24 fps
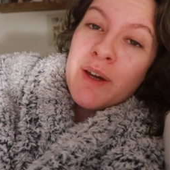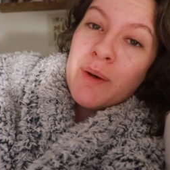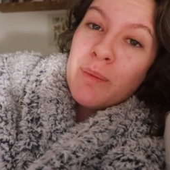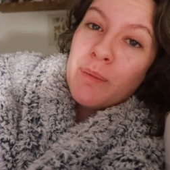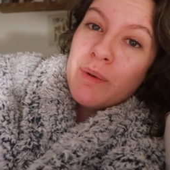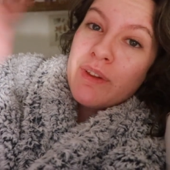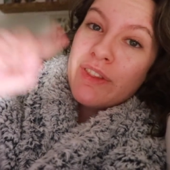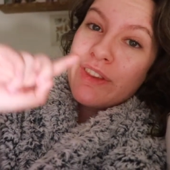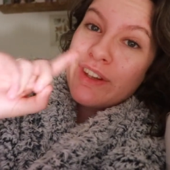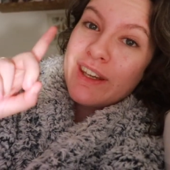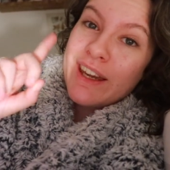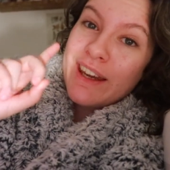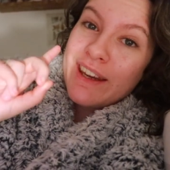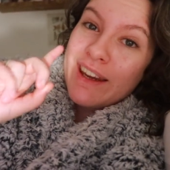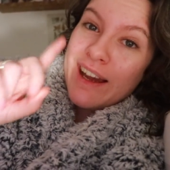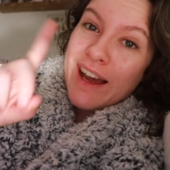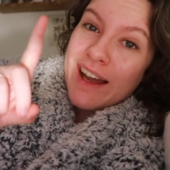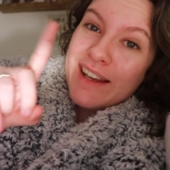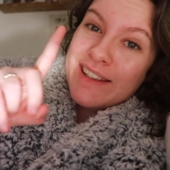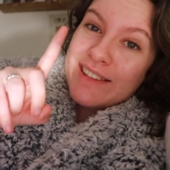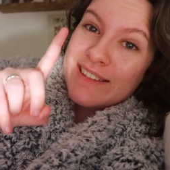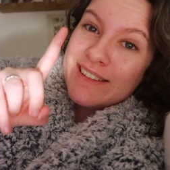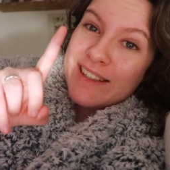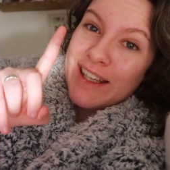One thing I
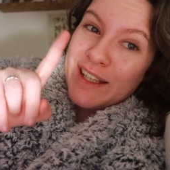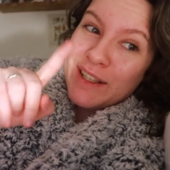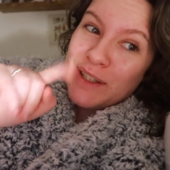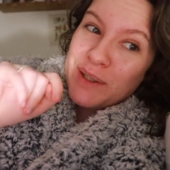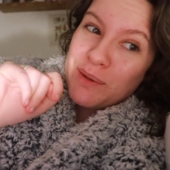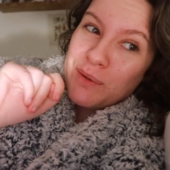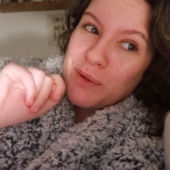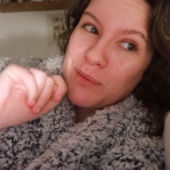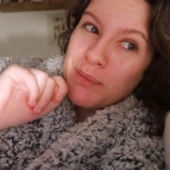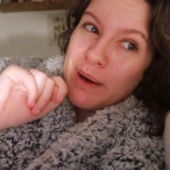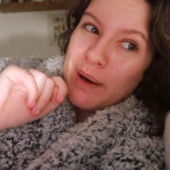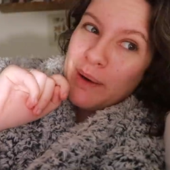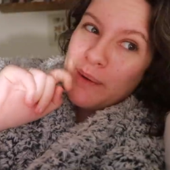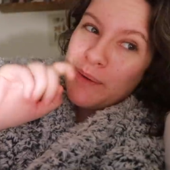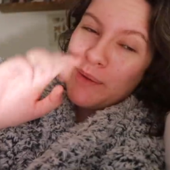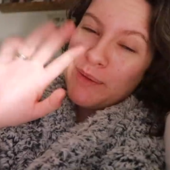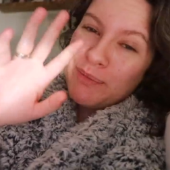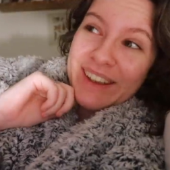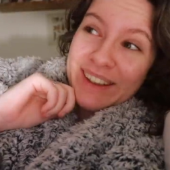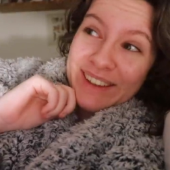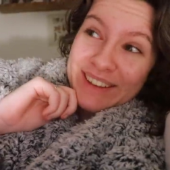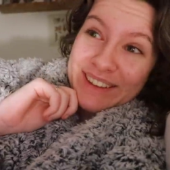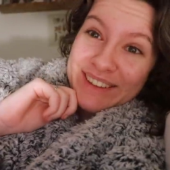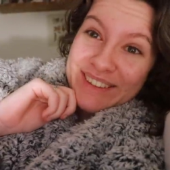can tell you
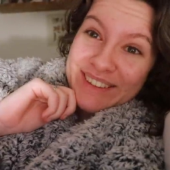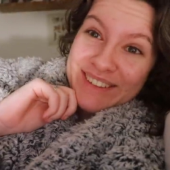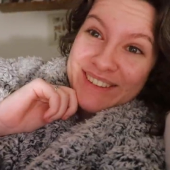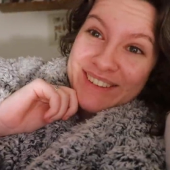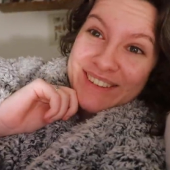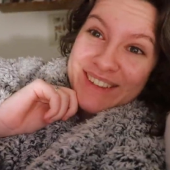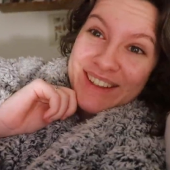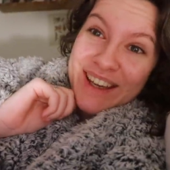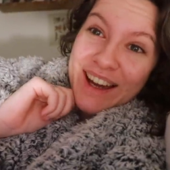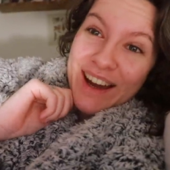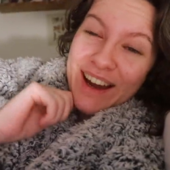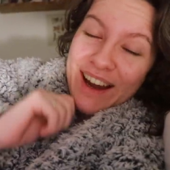about is